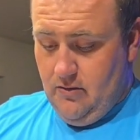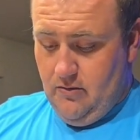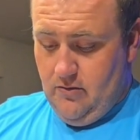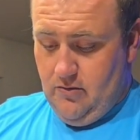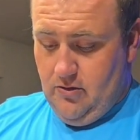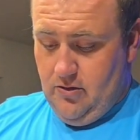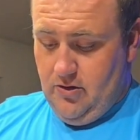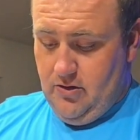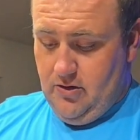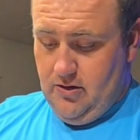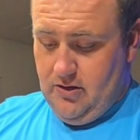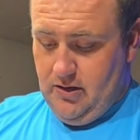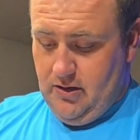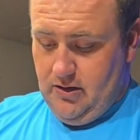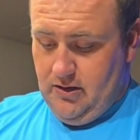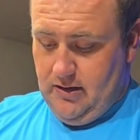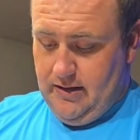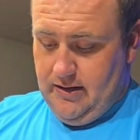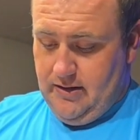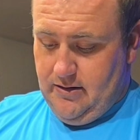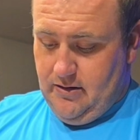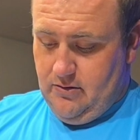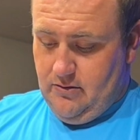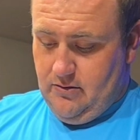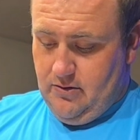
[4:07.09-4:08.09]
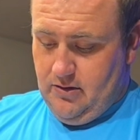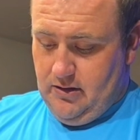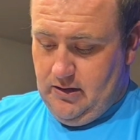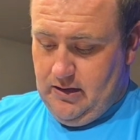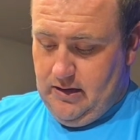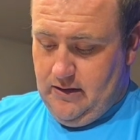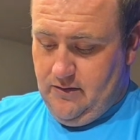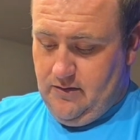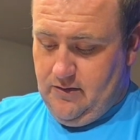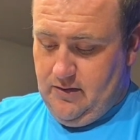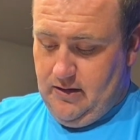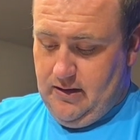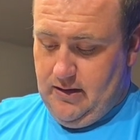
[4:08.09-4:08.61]
1 hook in a leg hole on the
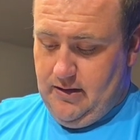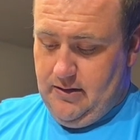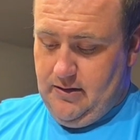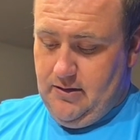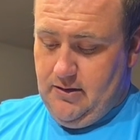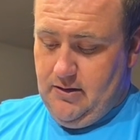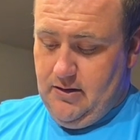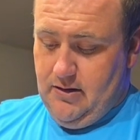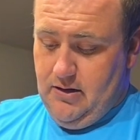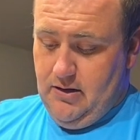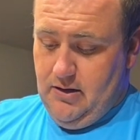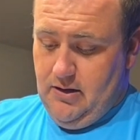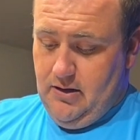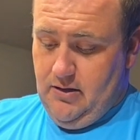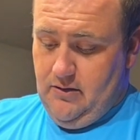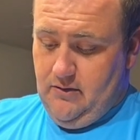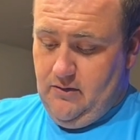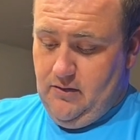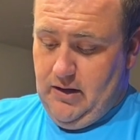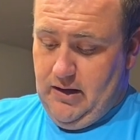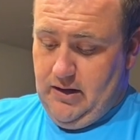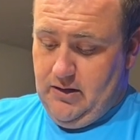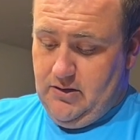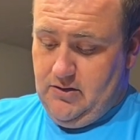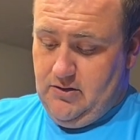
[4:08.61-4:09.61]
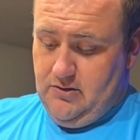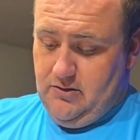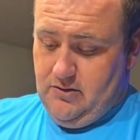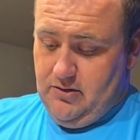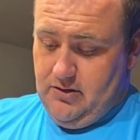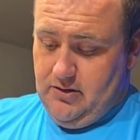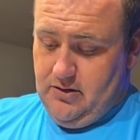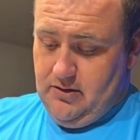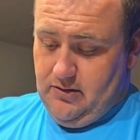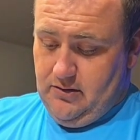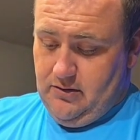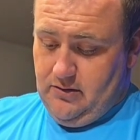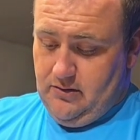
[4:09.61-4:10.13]
left side. You got 2
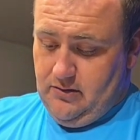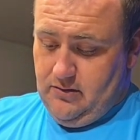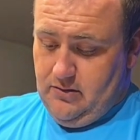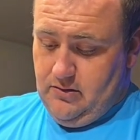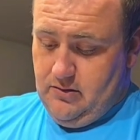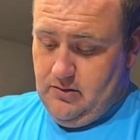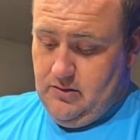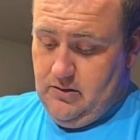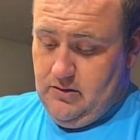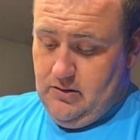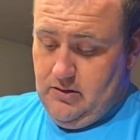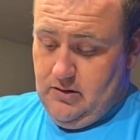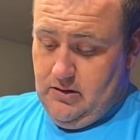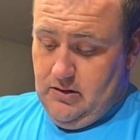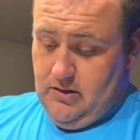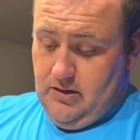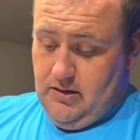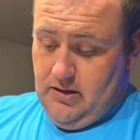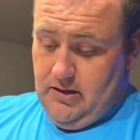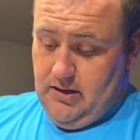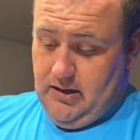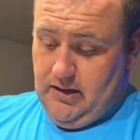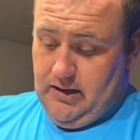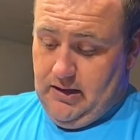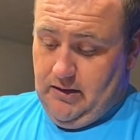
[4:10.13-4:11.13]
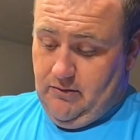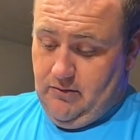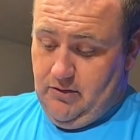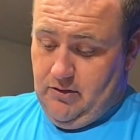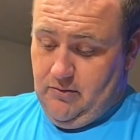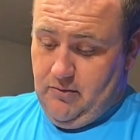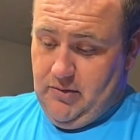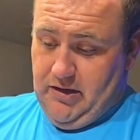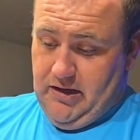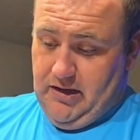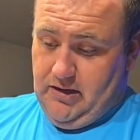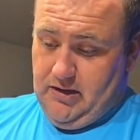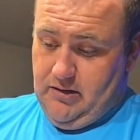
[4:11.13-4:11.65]
hooks. And that one
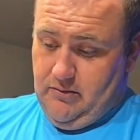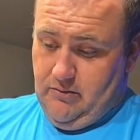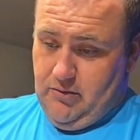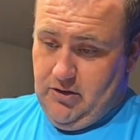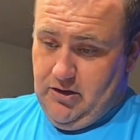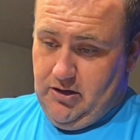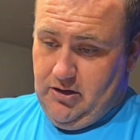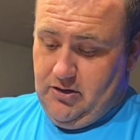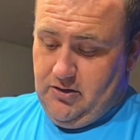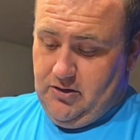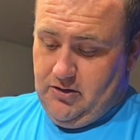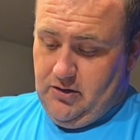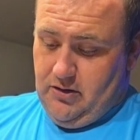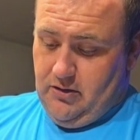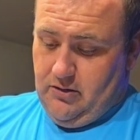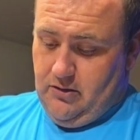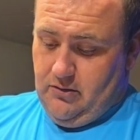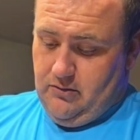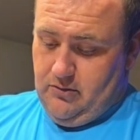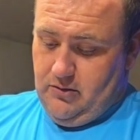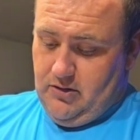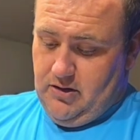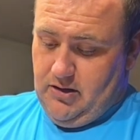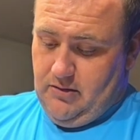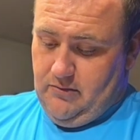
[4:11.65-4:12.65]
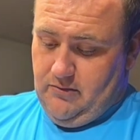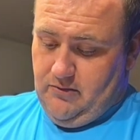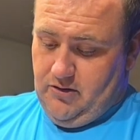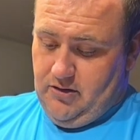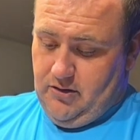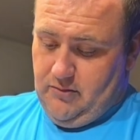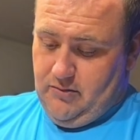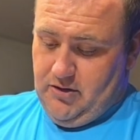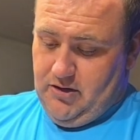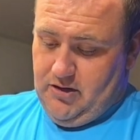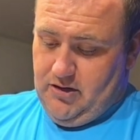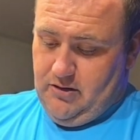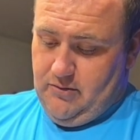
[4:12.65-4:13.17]
bait, that bigger tog, will come for
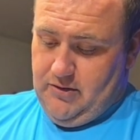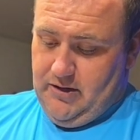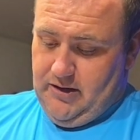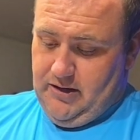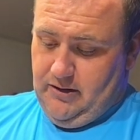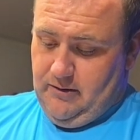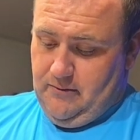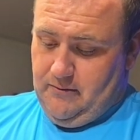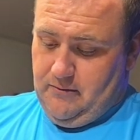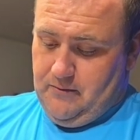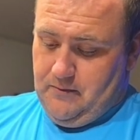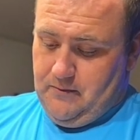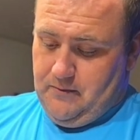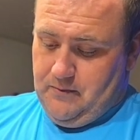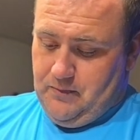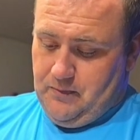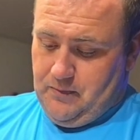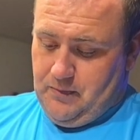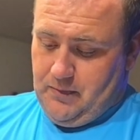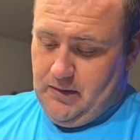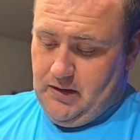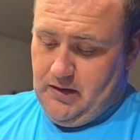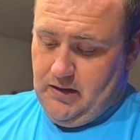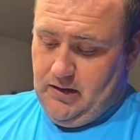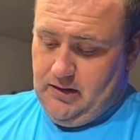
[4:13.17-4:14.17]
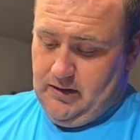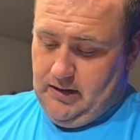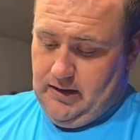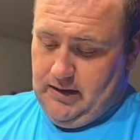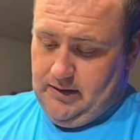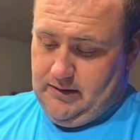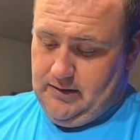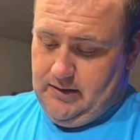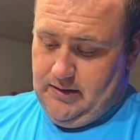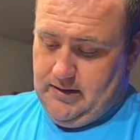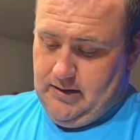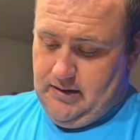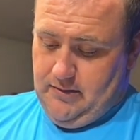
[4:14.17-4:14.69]
a bigger bait a lot of
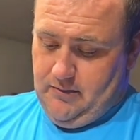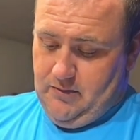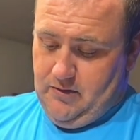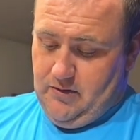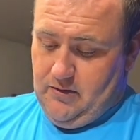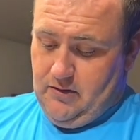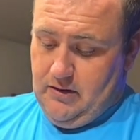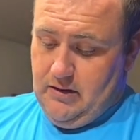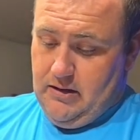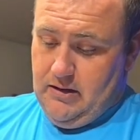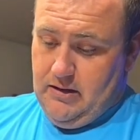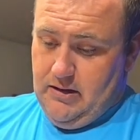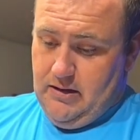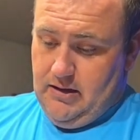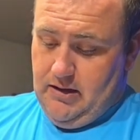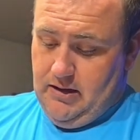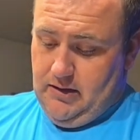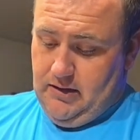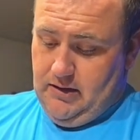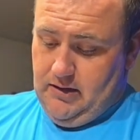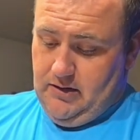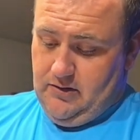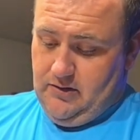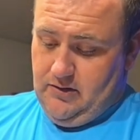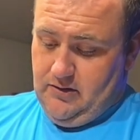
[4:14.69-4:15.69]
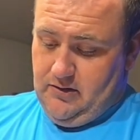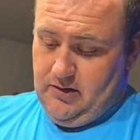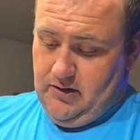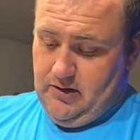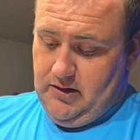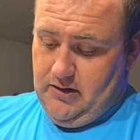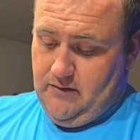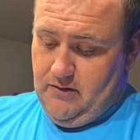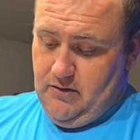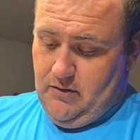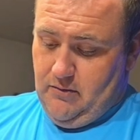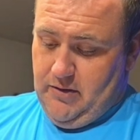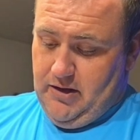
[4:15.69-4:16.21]
times. And this is going to
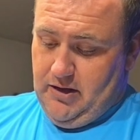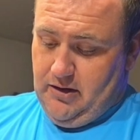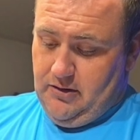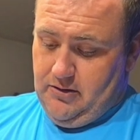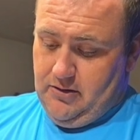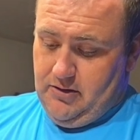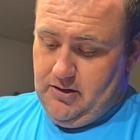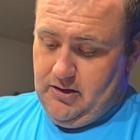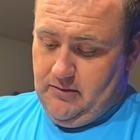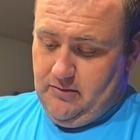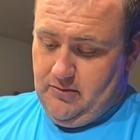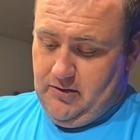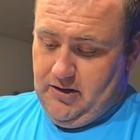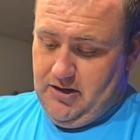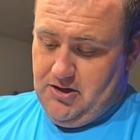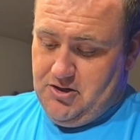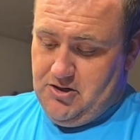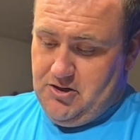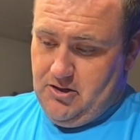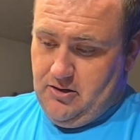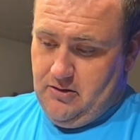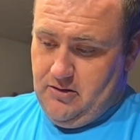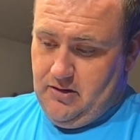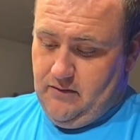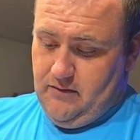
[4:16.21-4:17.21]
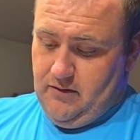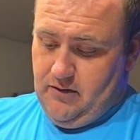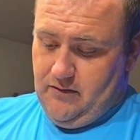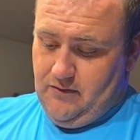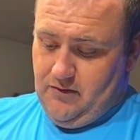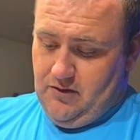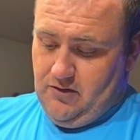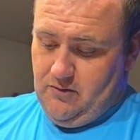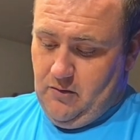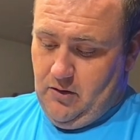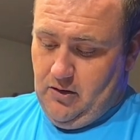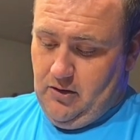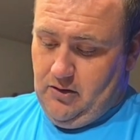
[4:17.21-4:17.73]
give you a better hookup ratio, even if the
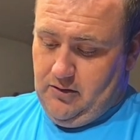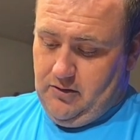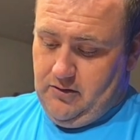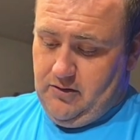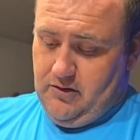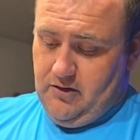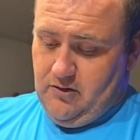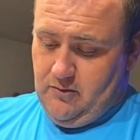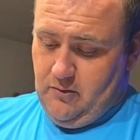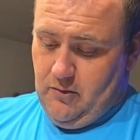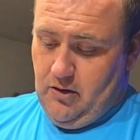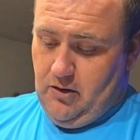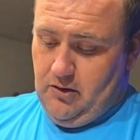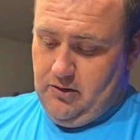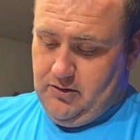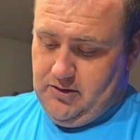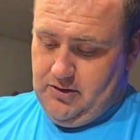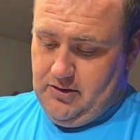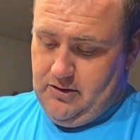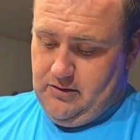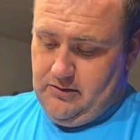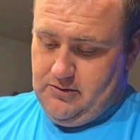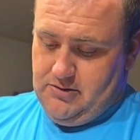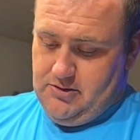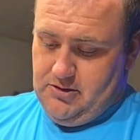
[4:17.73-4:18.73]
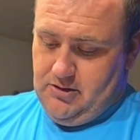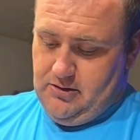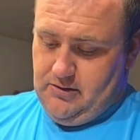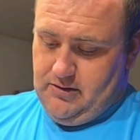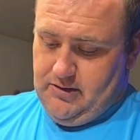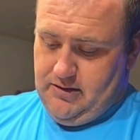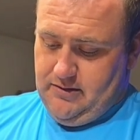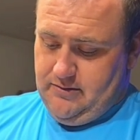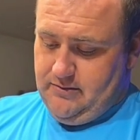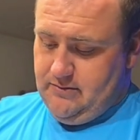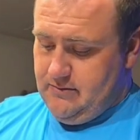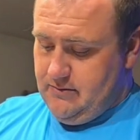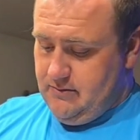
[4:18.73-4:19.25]
smaller togs are
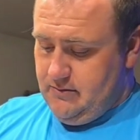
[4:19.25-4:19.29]
around.